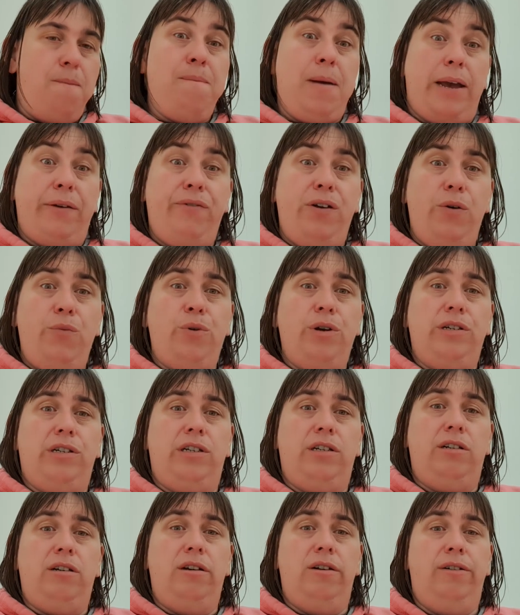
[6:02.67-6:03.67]
Matthew
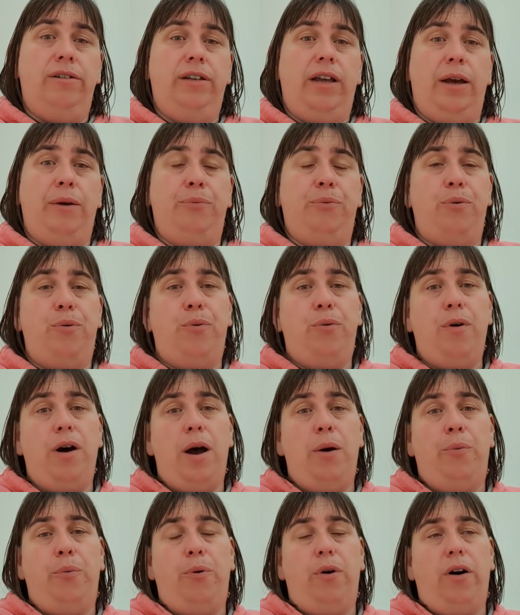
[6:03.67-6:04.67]
was, you
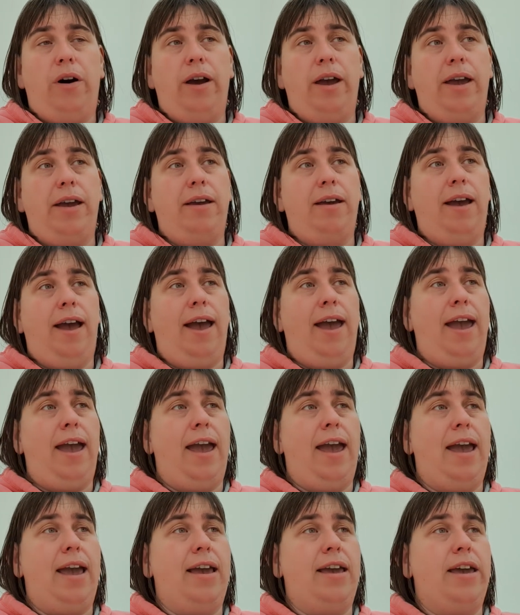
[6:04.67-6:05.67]
know, quite
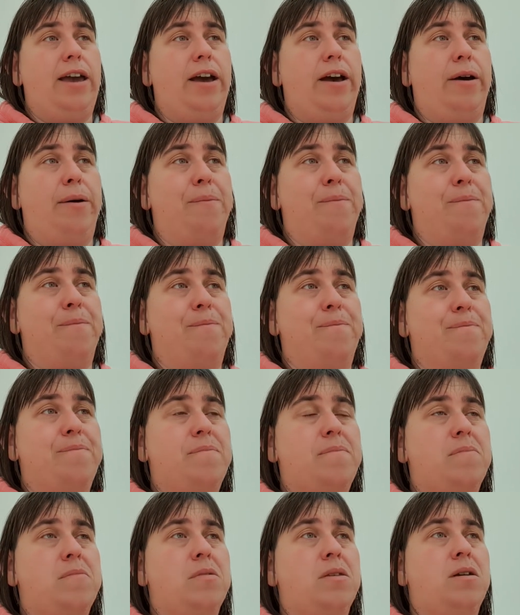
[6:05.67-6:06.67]
a um,
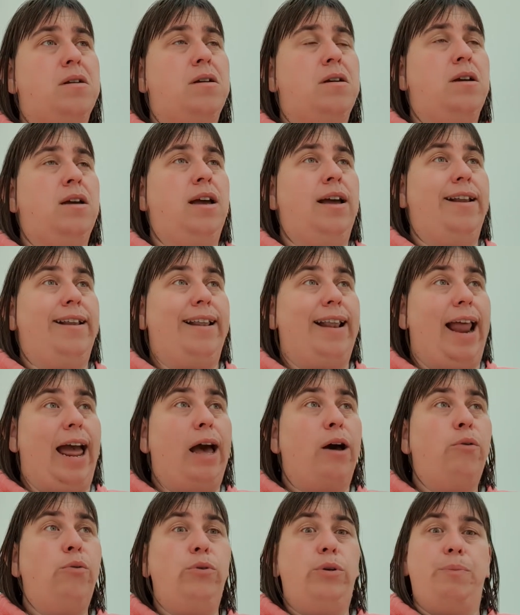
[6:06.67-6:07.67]

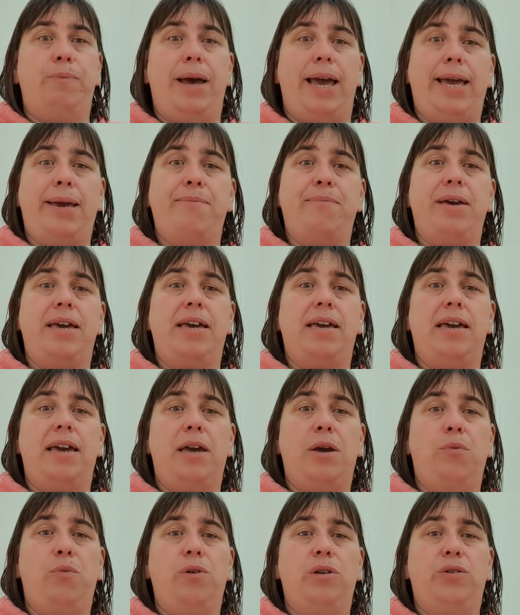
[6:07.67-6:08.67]
loud baby.
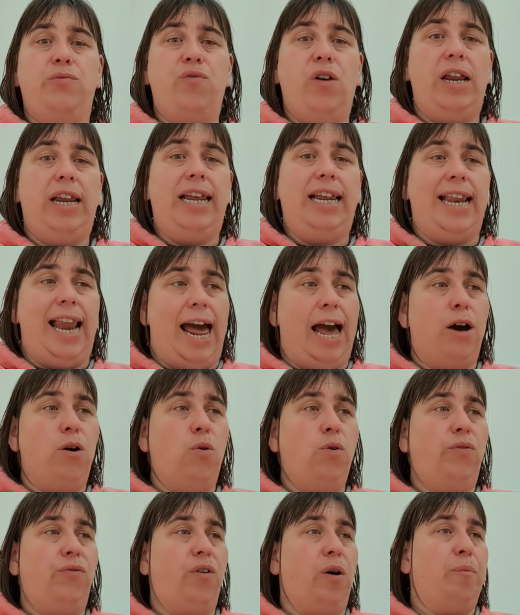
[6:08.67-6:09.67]
He was really
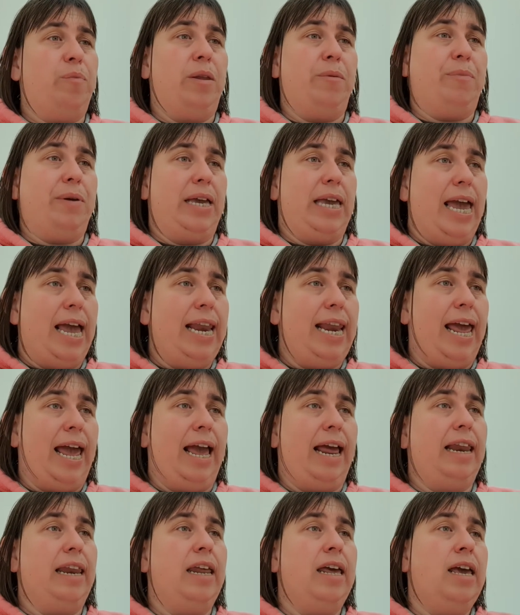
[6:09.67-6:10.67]
loud from the
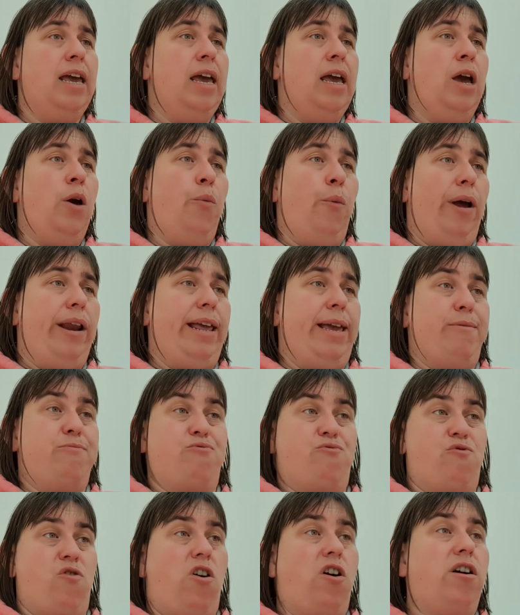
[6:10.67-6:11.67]
beginning. When he
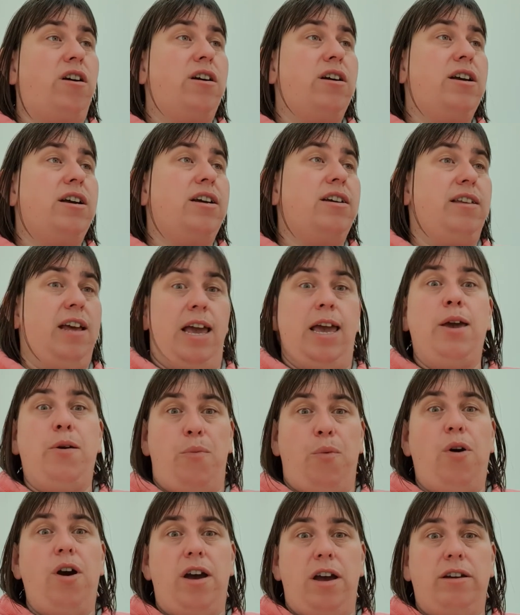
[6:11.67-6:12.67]
cried, he
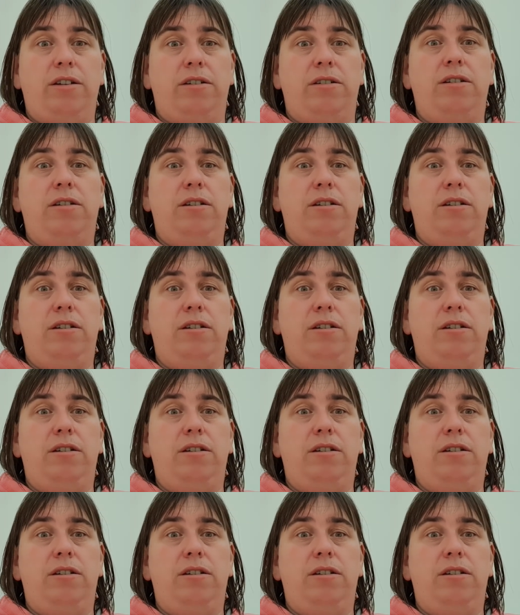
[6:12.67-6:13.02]
would,